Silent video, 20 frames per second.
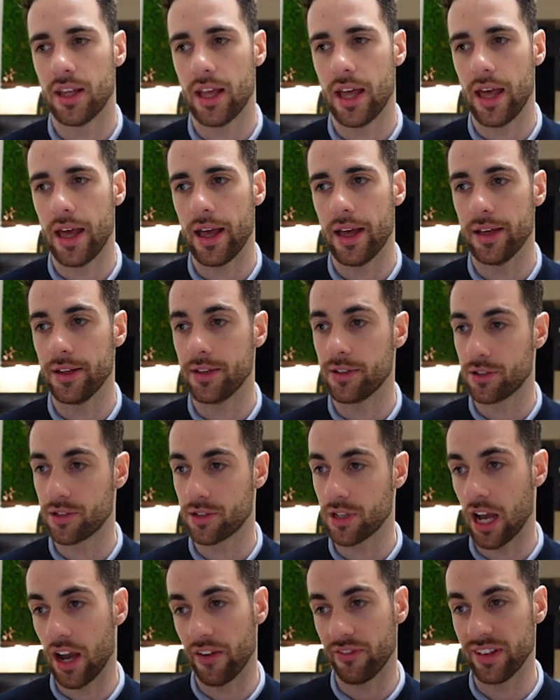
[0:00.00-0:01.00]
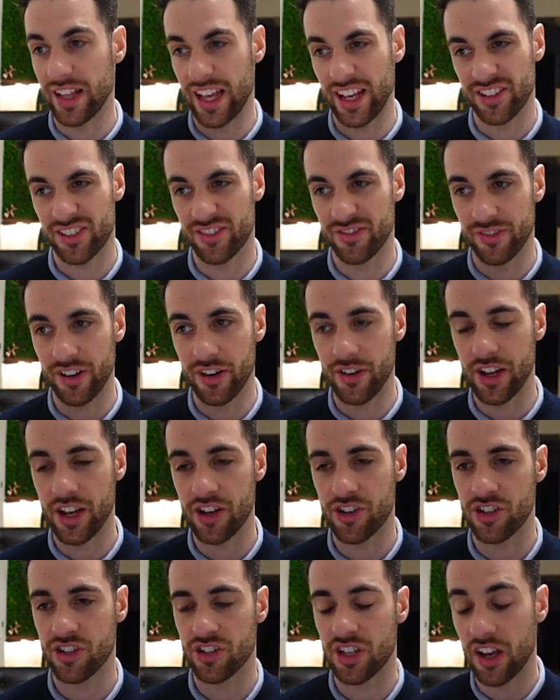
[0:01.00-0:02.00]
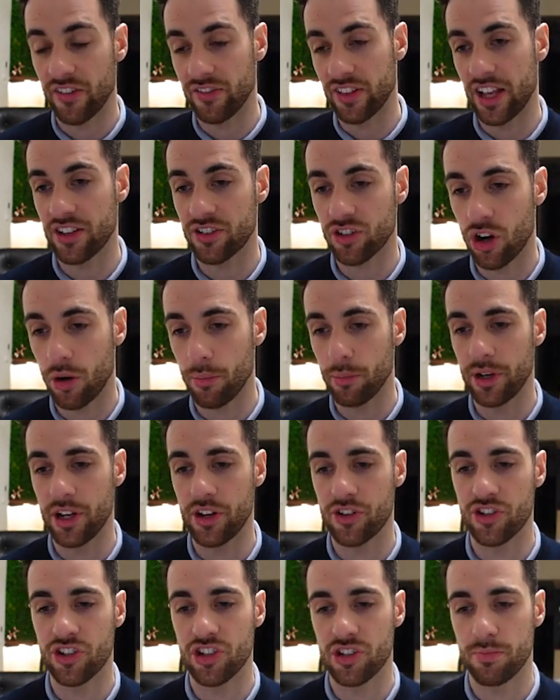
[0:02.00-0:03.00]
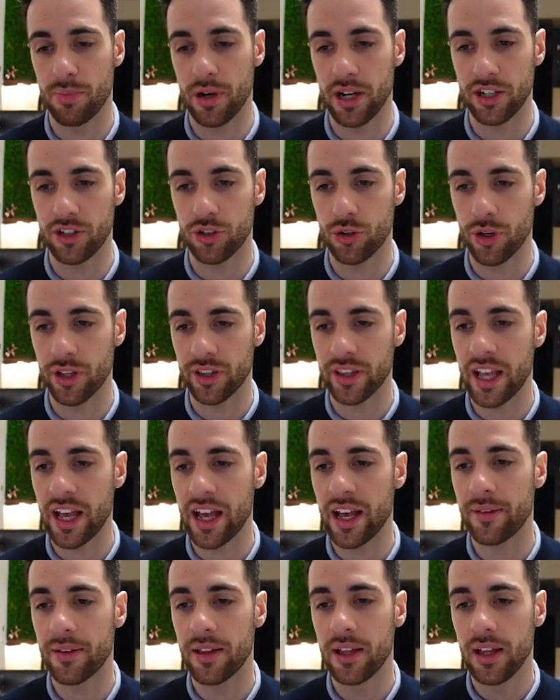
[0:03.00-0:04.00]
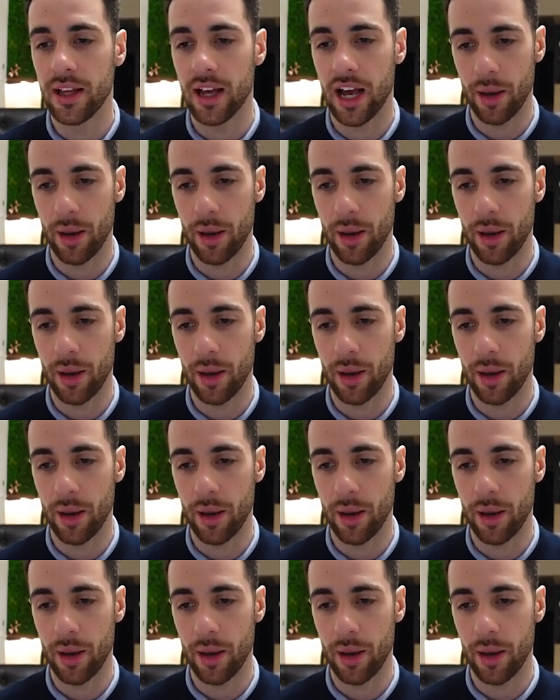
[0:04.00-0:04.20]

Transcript: have less variations, have less combinations by doing that.